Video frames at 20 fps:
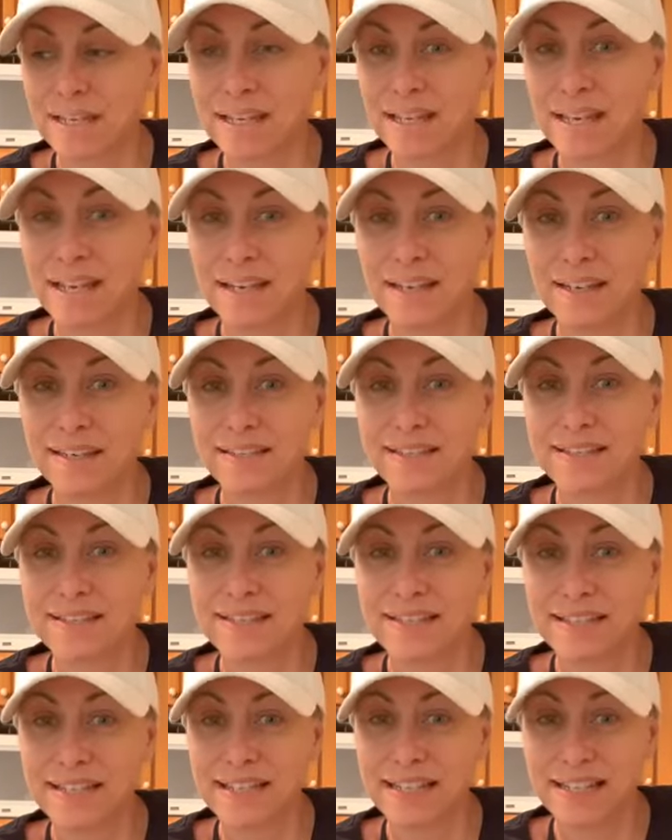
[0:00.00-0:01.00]

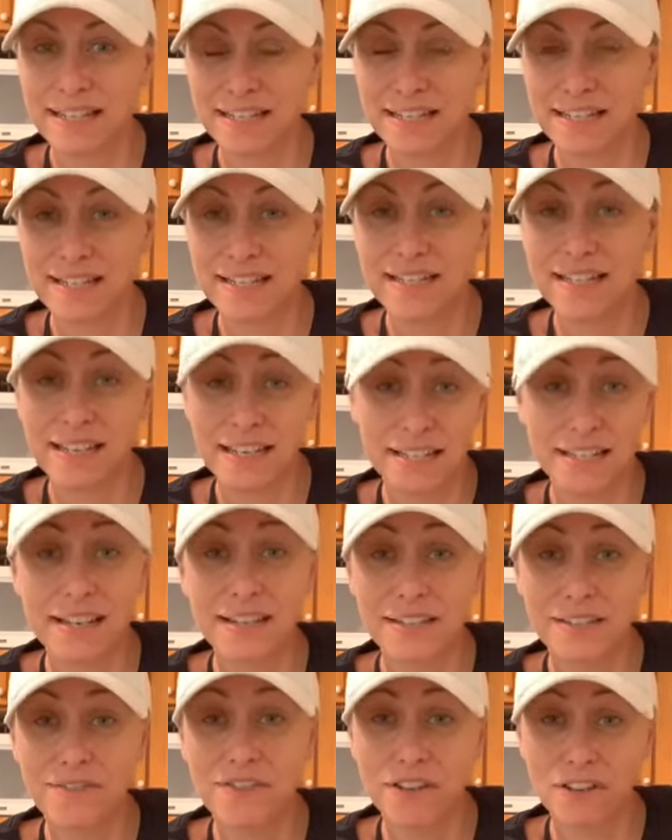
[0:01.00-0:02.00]
It
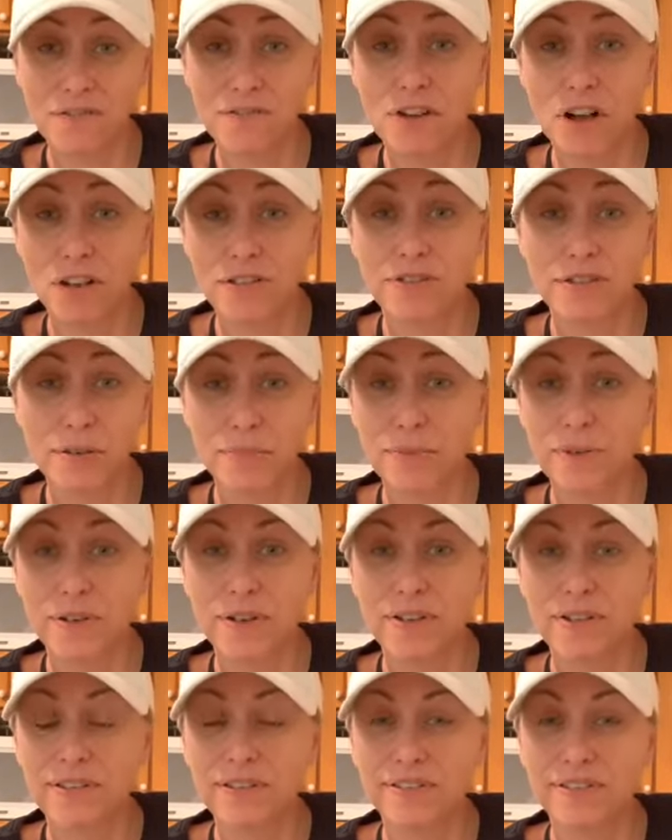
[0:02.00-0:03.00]
does feel
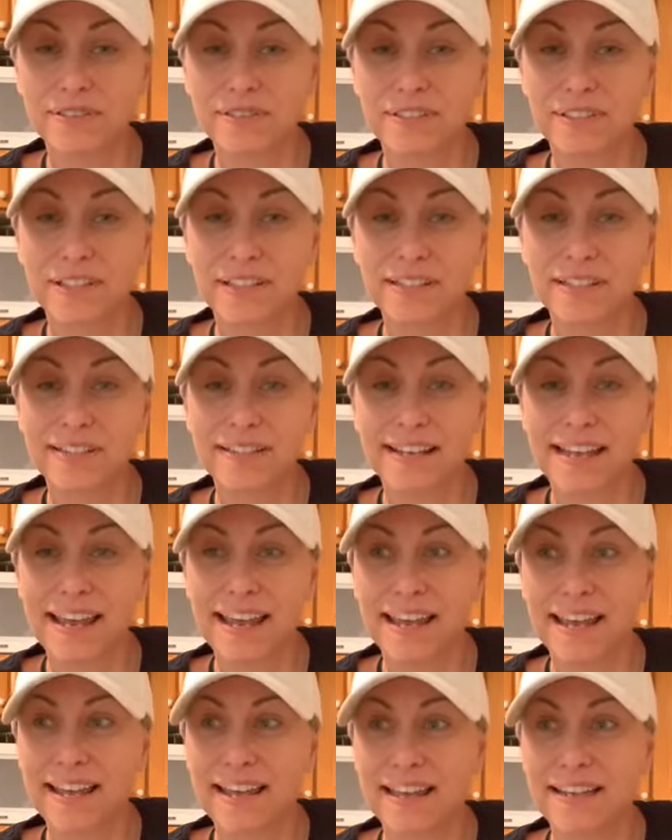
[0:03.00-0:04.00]
vulnerable,
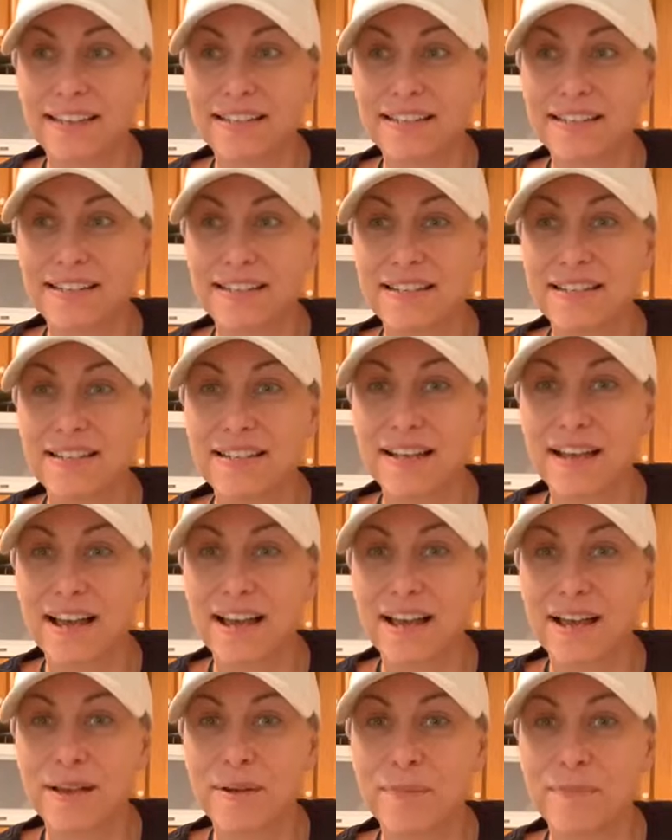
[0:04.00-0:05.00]
and
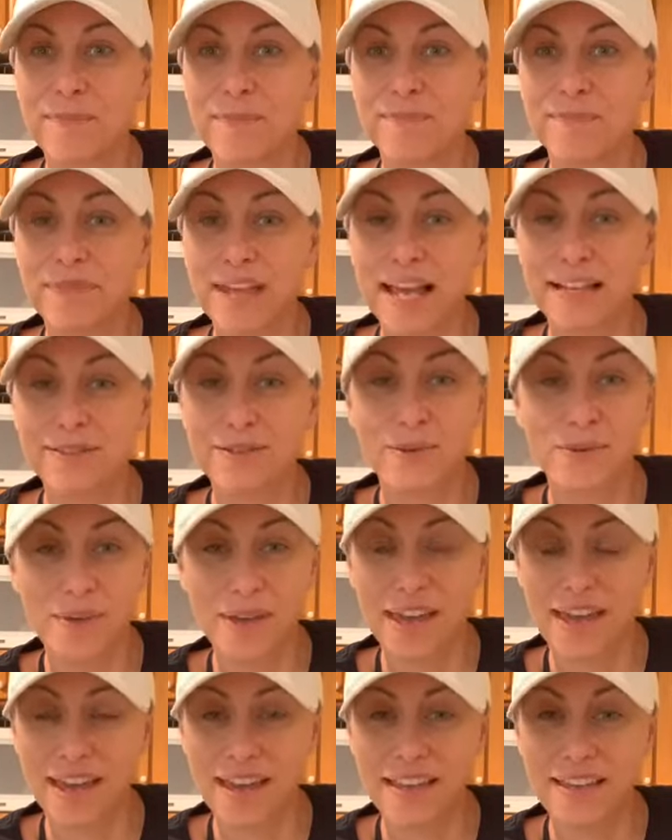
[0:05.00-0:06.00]
that's
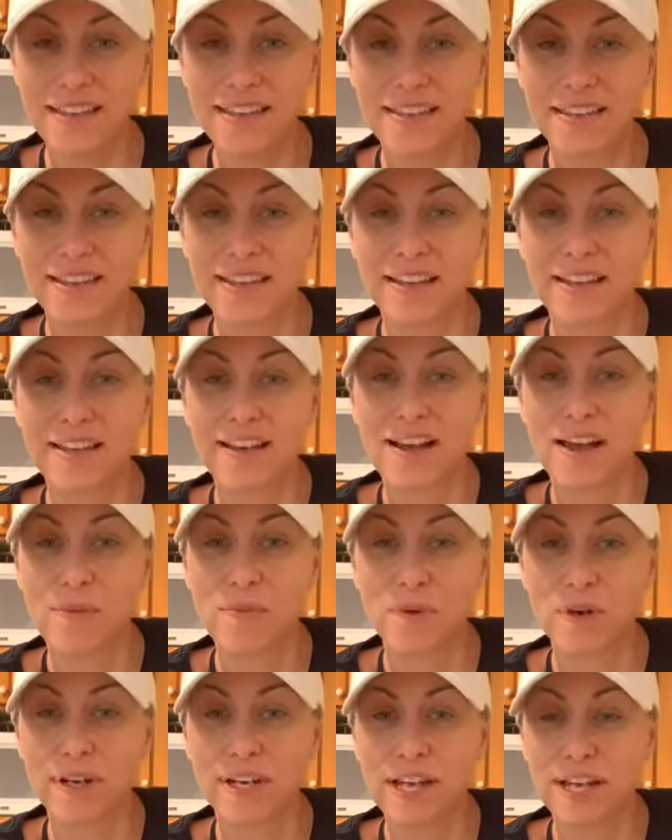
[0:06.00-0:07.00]
okay. I'm
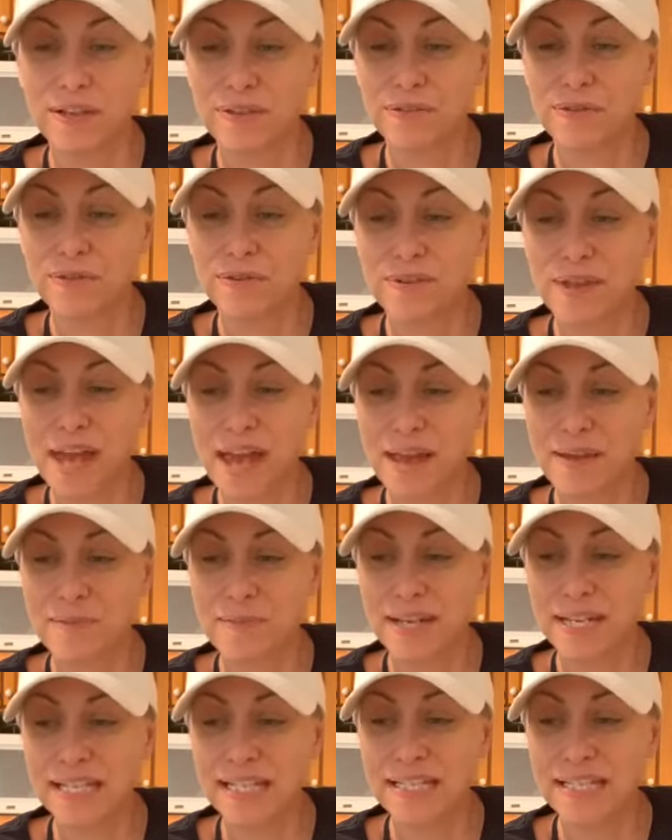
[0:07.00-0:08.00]
working through that
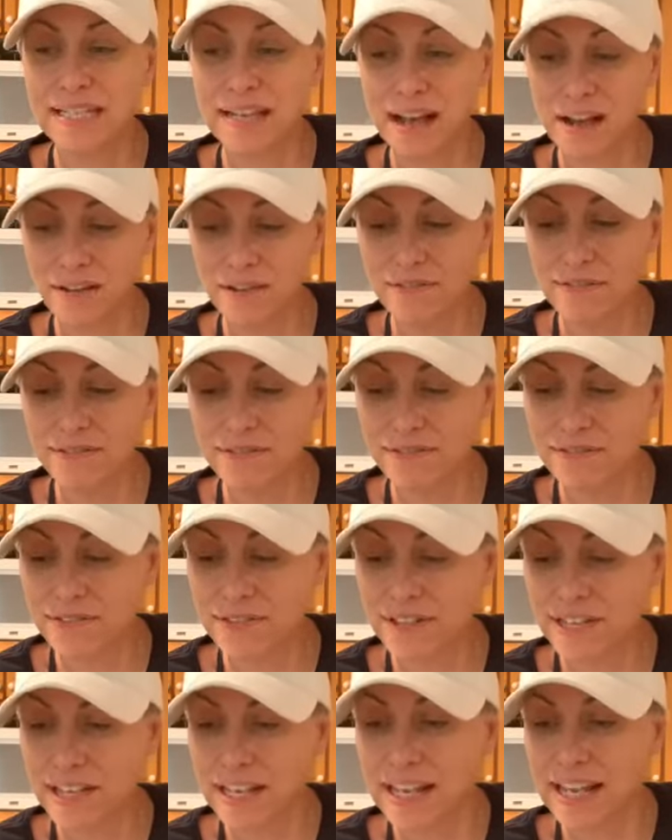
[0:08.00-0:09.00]
myself,
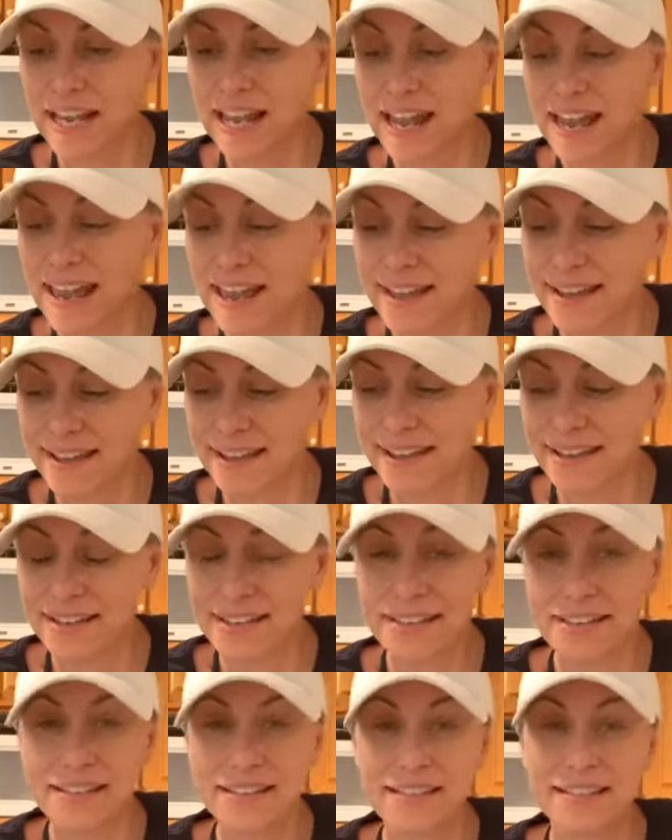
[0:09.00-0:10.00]

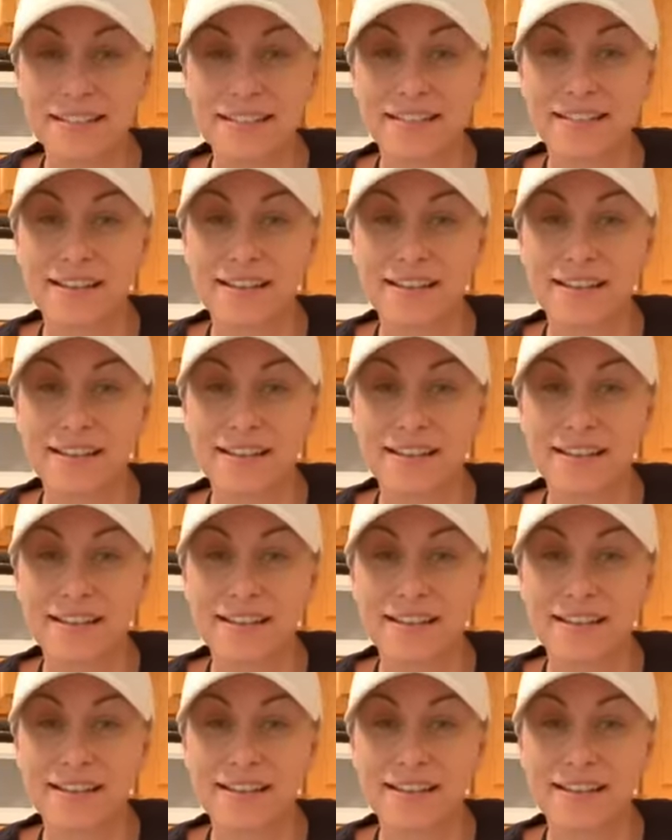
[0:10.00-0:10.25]
and